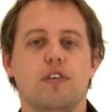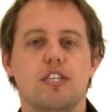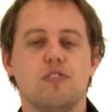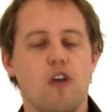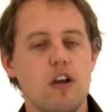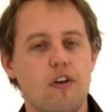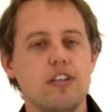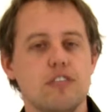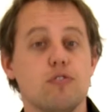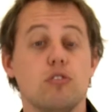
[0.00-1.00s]
It's very, very
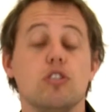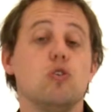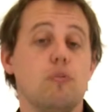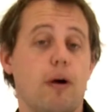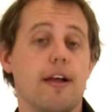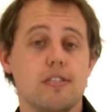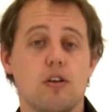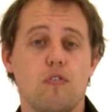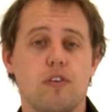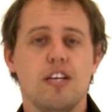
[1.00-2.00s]
difficult to do it by yourself.